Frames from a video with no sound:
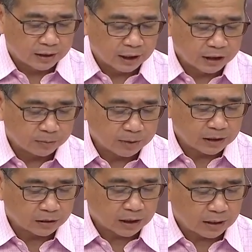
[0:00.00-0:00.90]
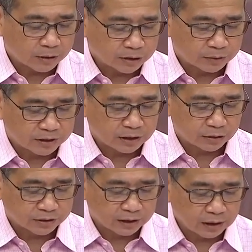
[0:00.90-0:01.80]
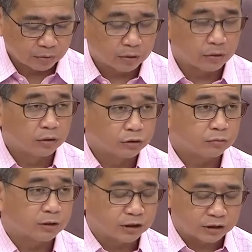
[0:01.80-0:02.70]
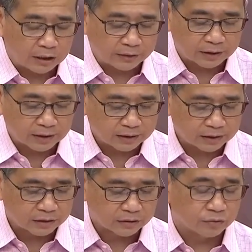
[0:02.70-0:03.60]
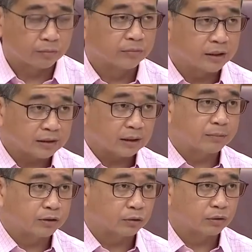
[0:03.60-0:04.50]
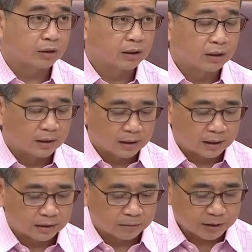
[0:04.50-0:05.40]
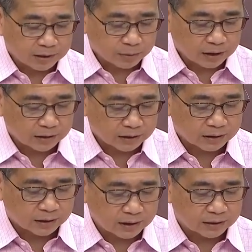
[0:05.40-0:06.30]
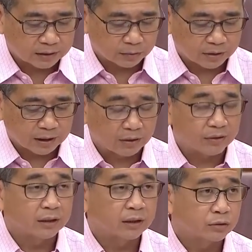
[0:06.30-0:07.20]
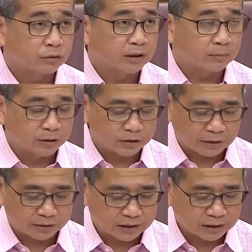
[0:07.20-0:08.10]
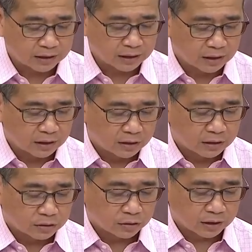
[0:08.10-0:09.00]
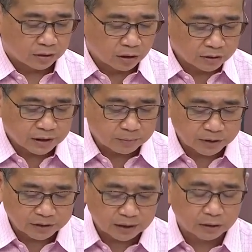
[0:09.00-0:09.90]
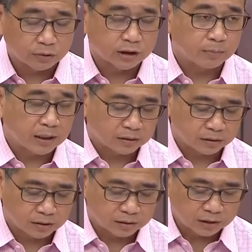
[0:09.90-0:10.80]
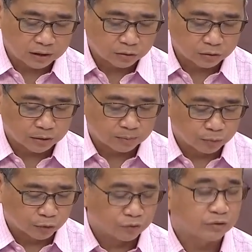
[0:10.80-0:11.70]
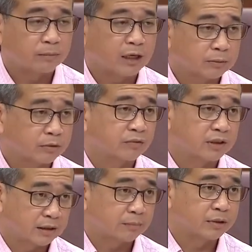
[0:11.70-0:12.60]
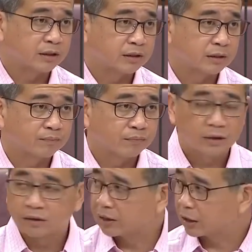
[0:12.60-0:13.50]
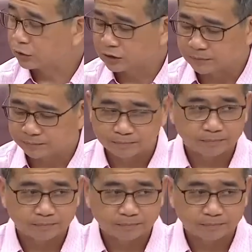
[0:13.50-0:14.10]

HEB, in collaboration with COC, will also be sharing the lessons from this episode and the best practices learnt with other Hindu temple charities so that all temples can do its part to continue to improve the management of its temples. Thank you, sir.